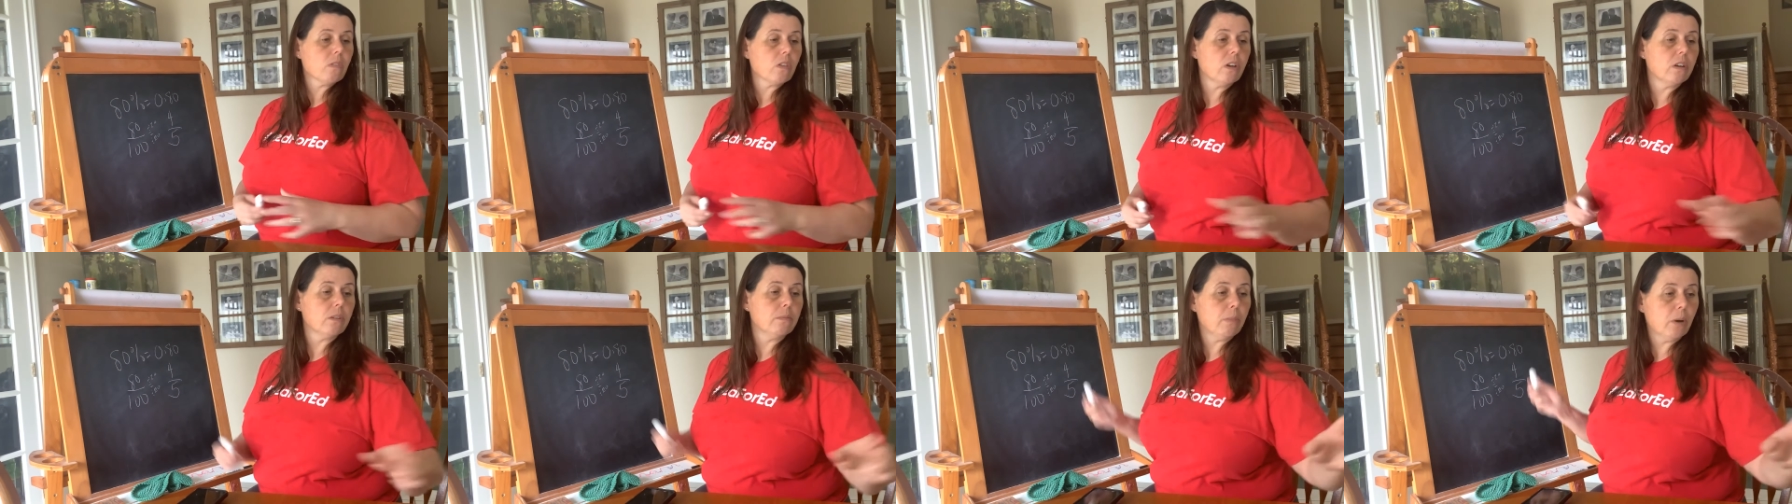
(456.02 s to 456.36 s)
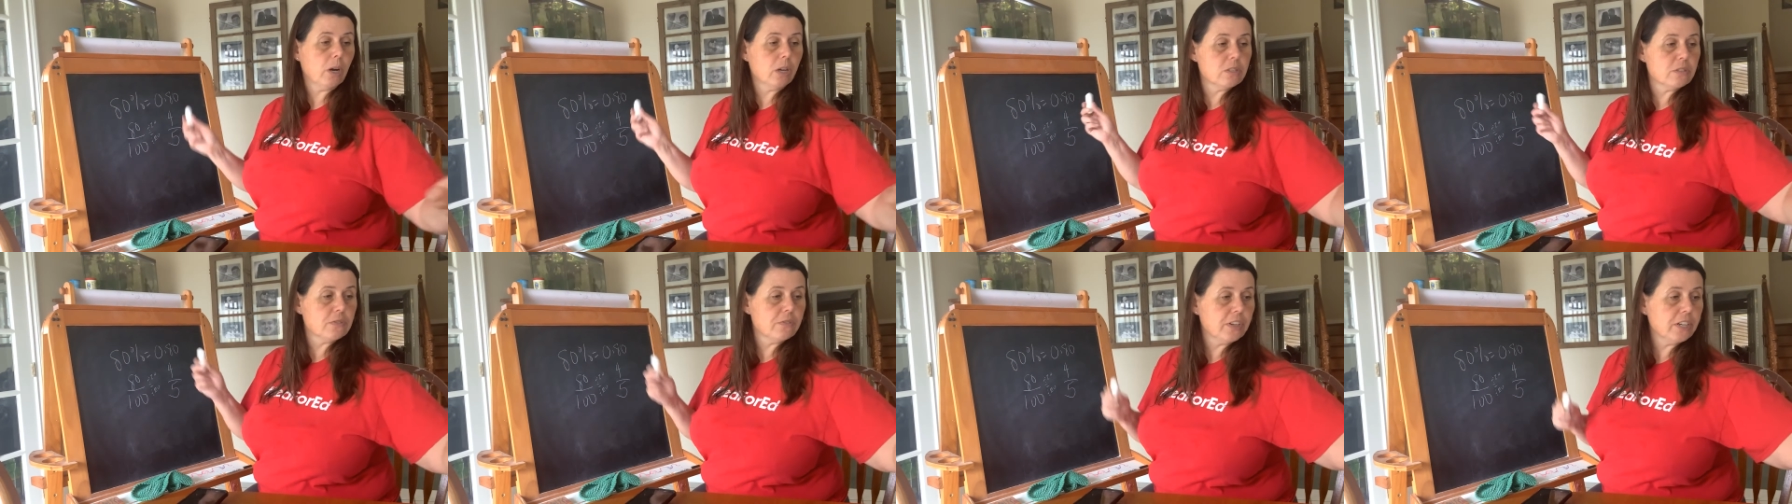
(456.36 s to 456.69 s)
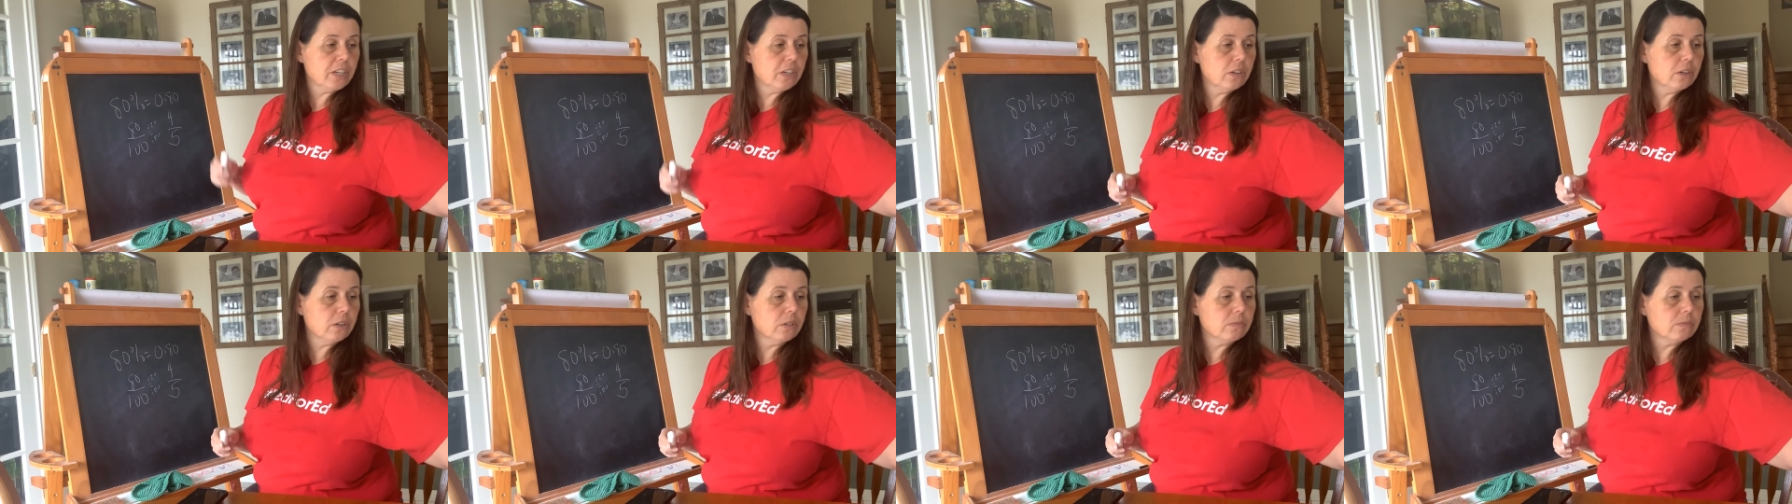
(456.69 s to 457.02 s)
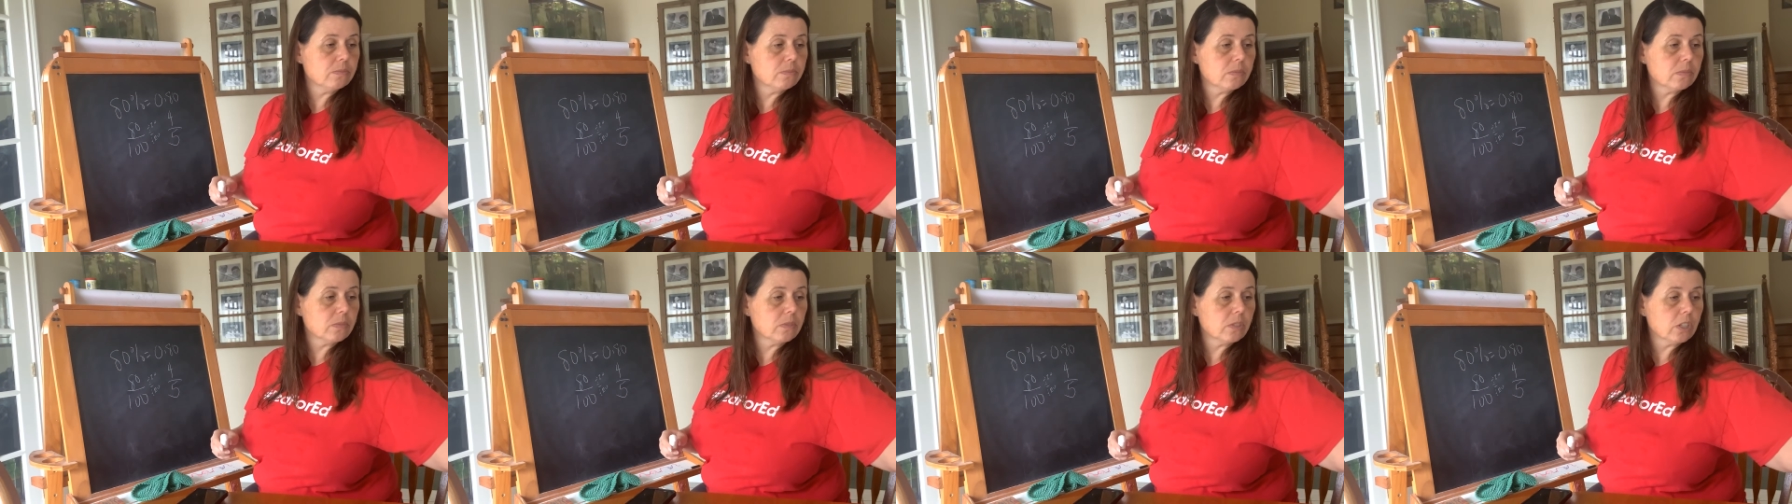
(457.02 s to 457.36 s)
Pause the video.
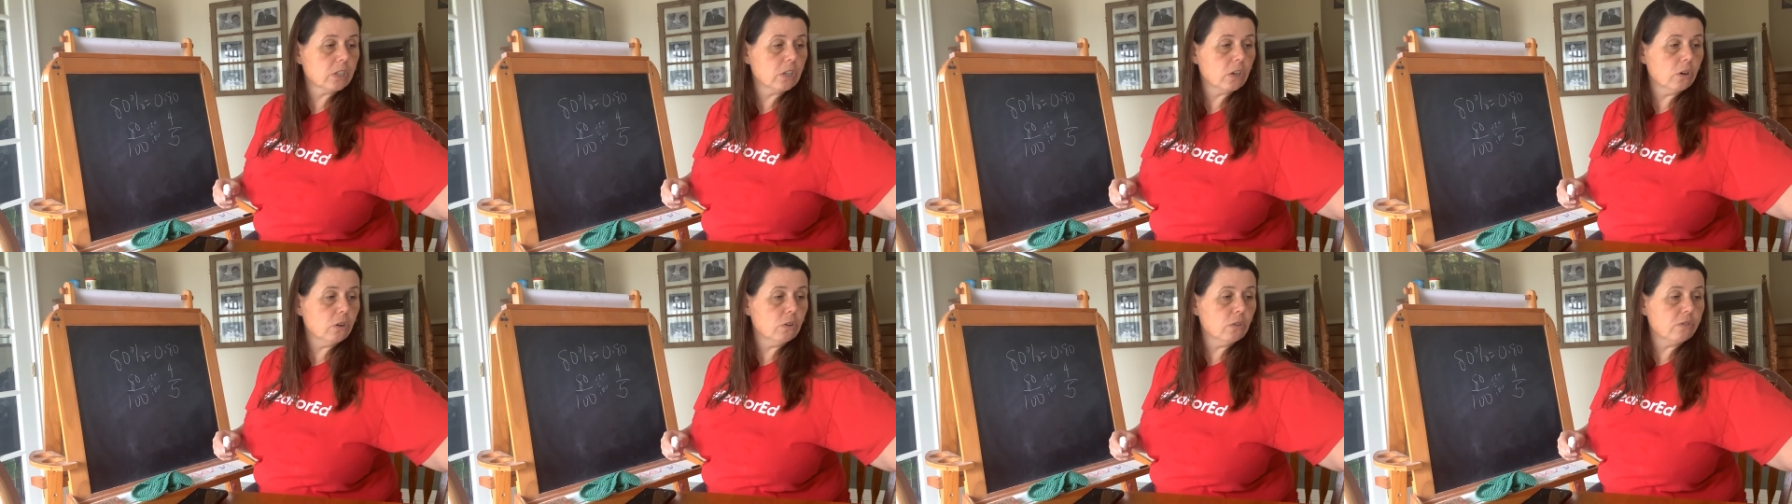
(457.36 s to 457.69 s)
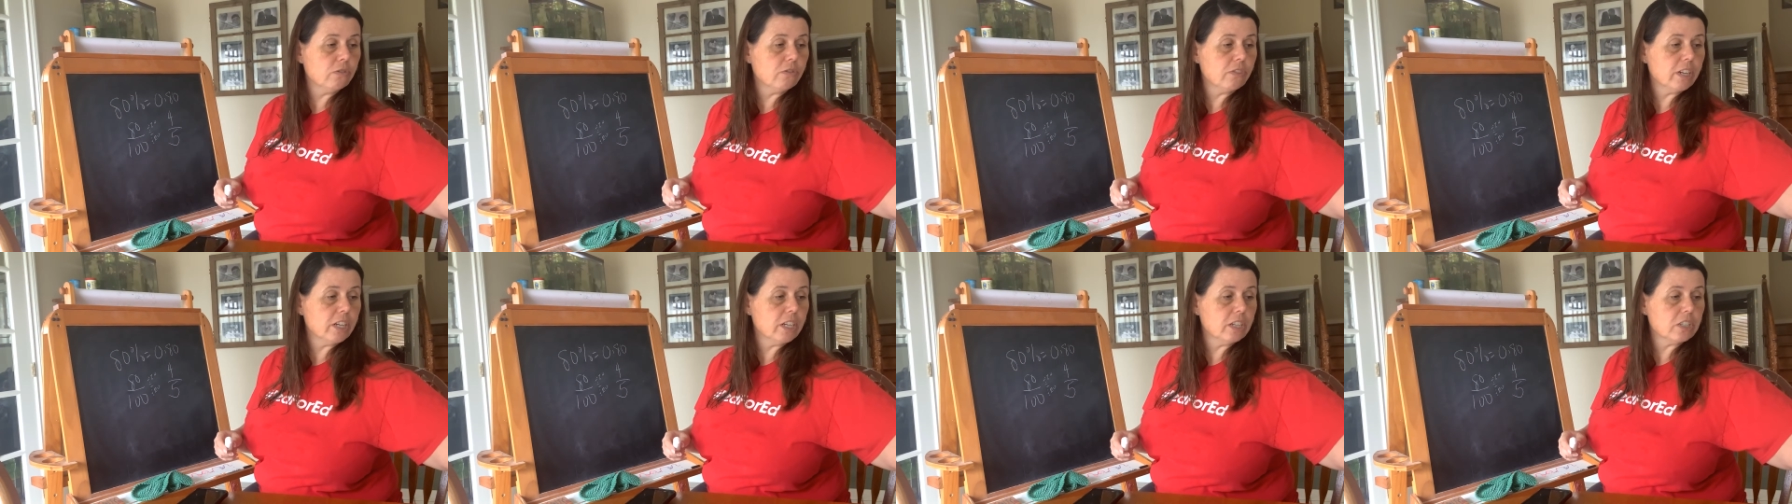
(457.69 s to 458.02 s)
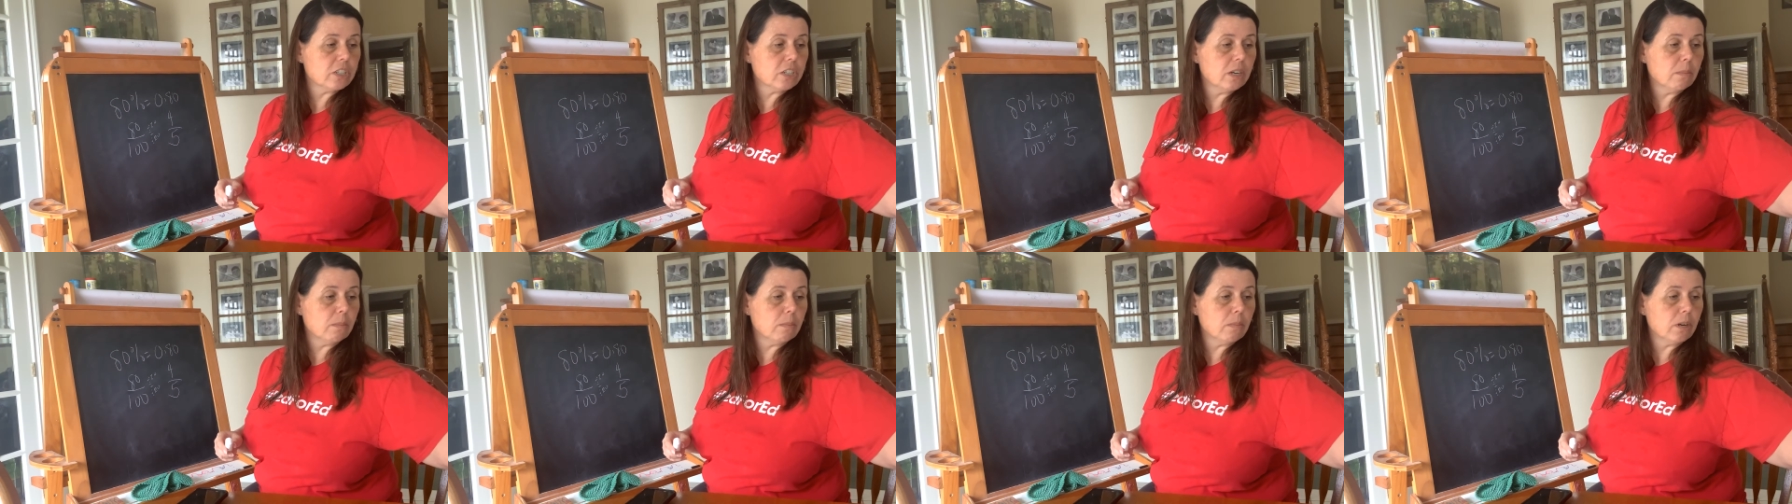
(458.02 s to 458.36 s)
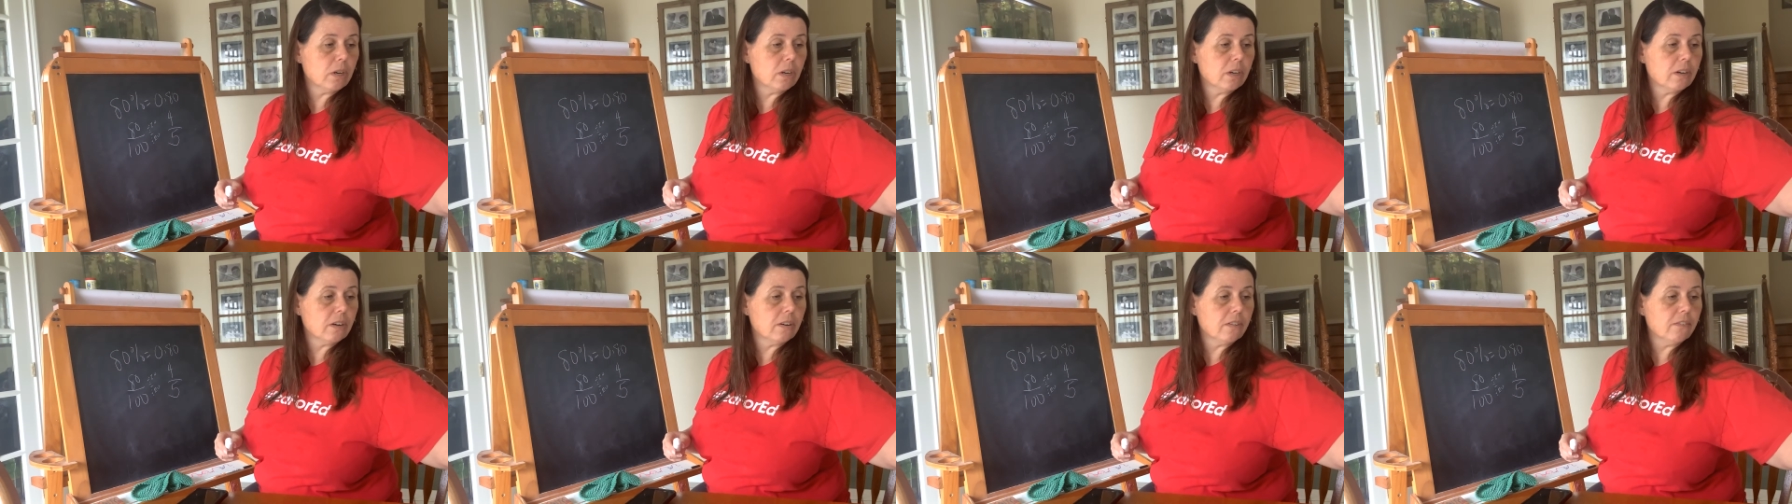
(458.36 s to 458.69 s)
Go finish
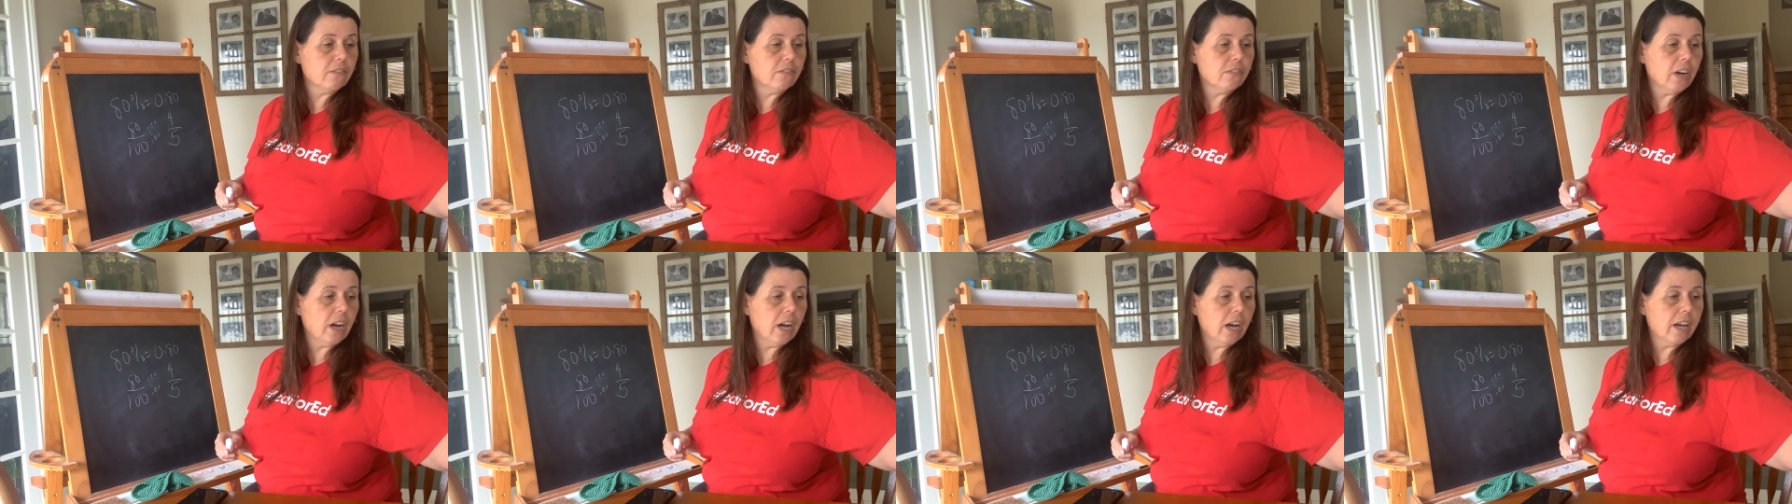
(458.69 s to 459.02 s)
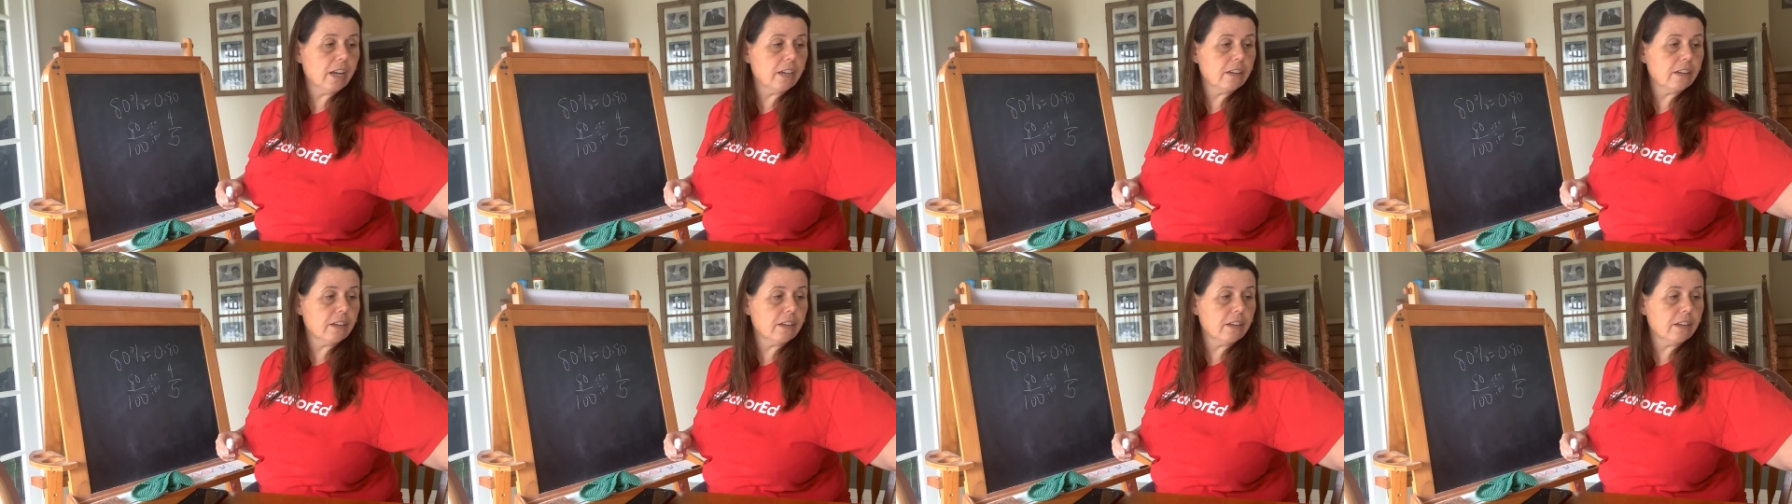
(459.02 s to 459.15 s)
number 5.